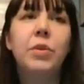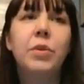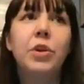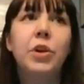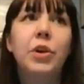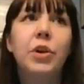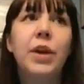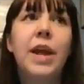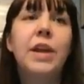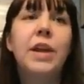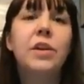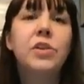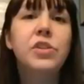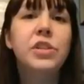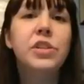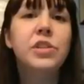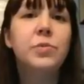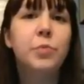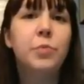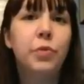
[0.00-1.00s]
Your
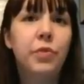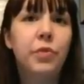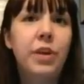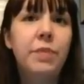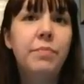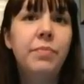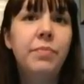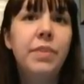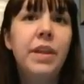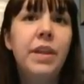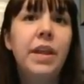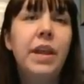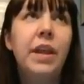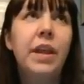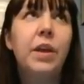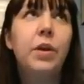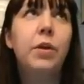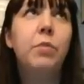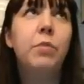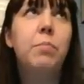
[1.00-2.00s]
energy is moving.
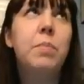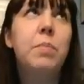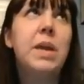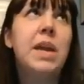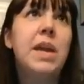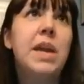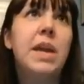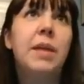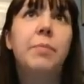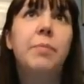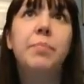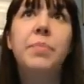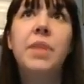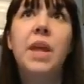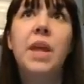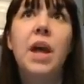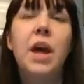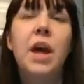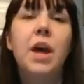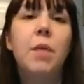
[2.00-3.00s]
It could be
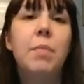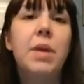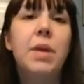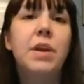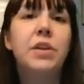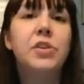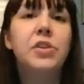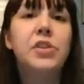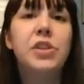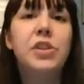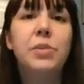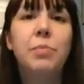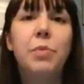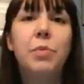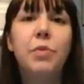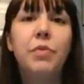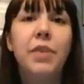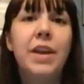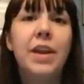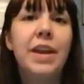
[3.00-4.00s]
energy
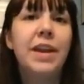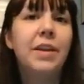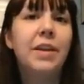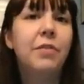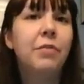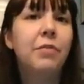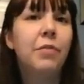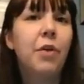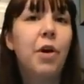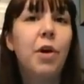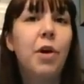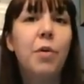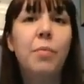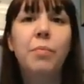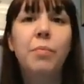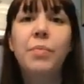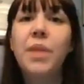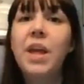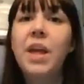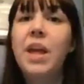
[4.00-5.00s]
moving
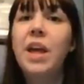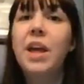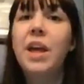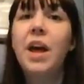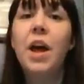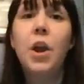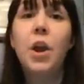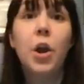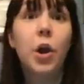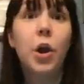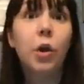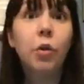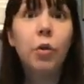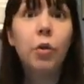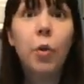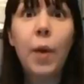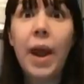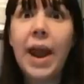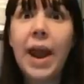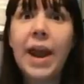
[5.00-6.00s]
from an
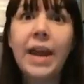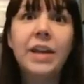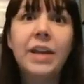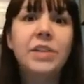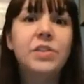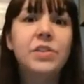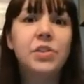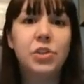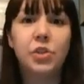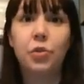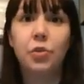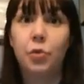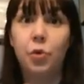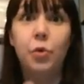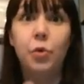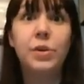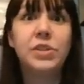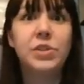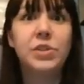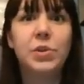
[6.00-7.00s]
earthquake
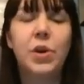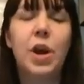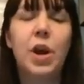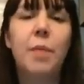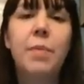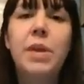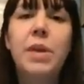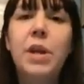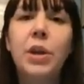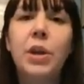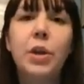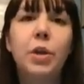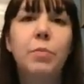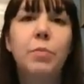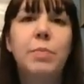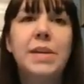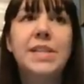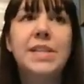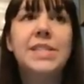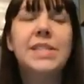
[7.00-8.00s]
through a tsunami. It
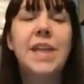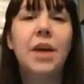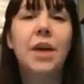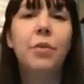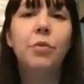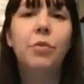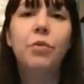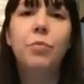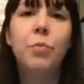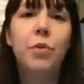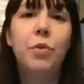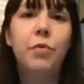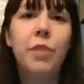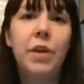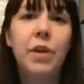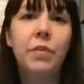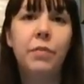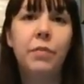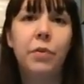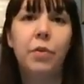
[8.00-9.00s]
could be sound
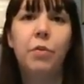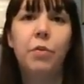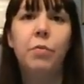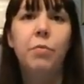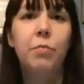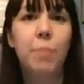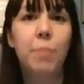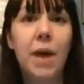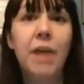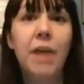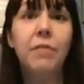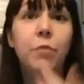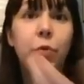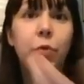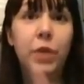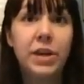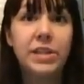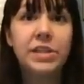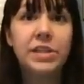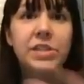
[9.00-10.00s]
moving from my
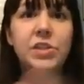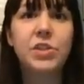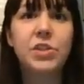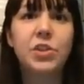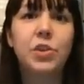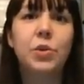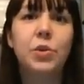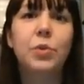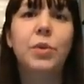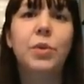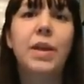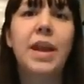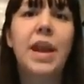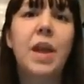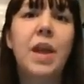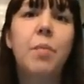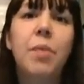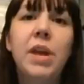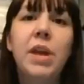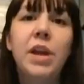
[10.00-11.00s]
voice to the
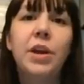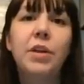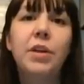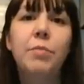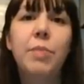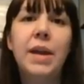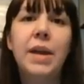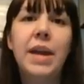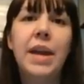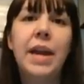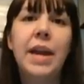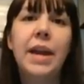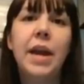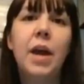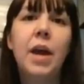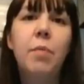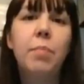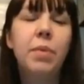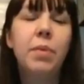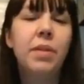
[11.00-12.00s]
camera here and picking it
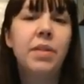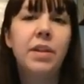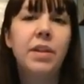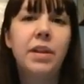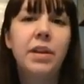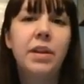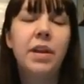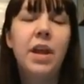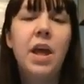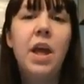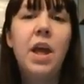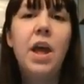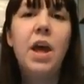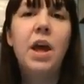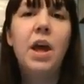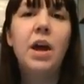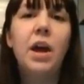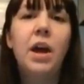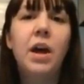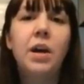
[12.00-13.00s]
up and
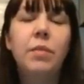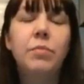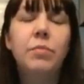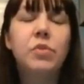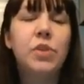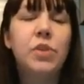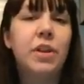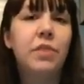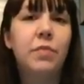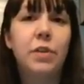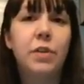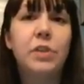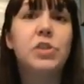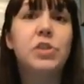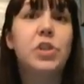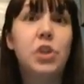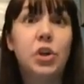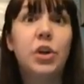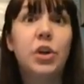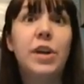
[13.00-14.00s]
then transferring
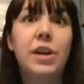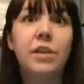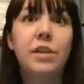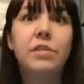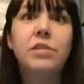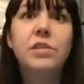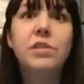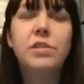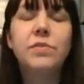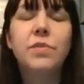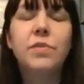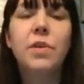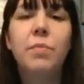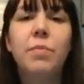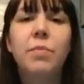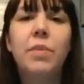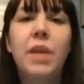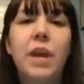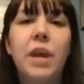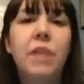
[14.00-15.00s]
to your ears
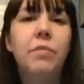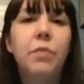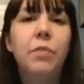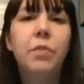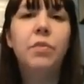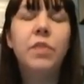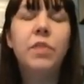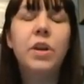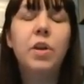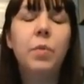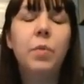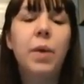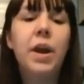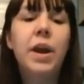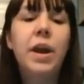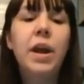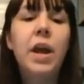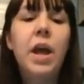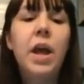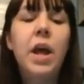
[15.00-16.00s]
from the headphones that you're
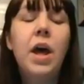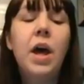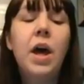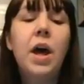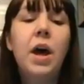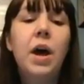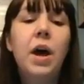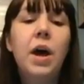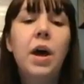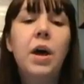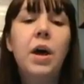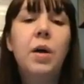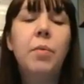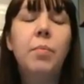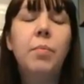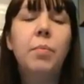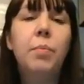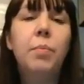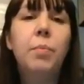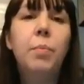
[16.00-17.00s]
wearing.
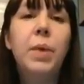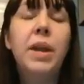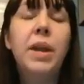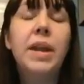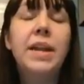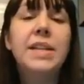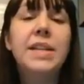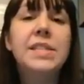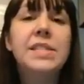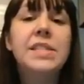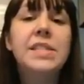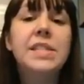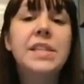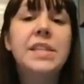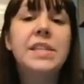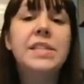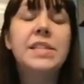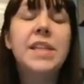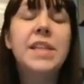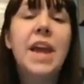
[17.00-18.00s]
But
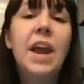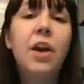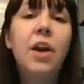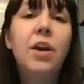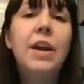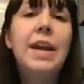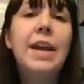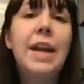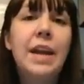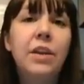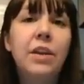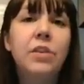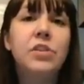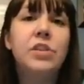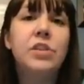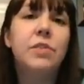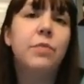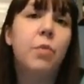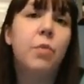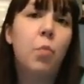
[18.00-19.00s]
it's carrying
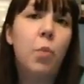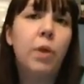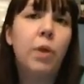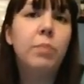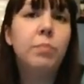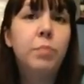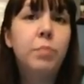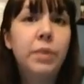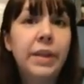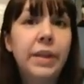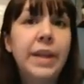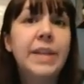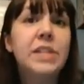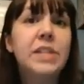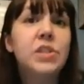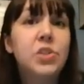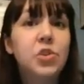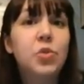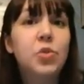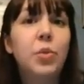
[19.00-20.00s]
energy from one
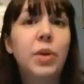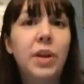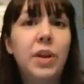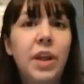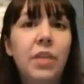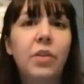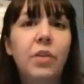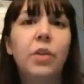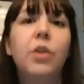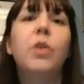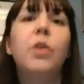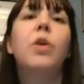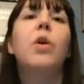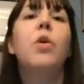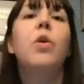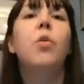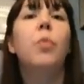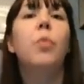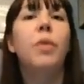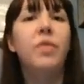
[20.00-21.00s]
place to another
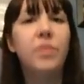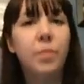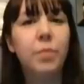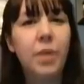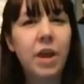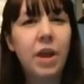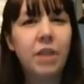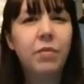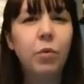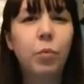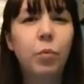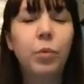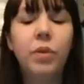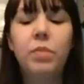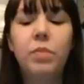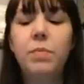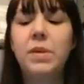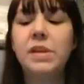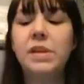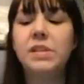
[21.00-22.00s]
with some kind of a
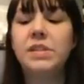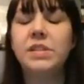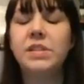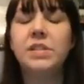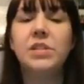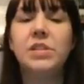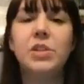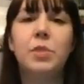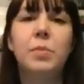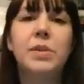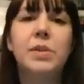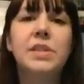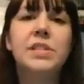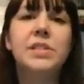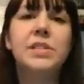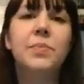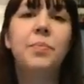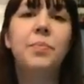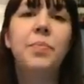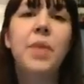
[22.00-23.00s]
rhythmic
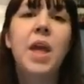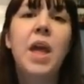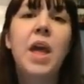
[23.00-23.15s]
disturbance.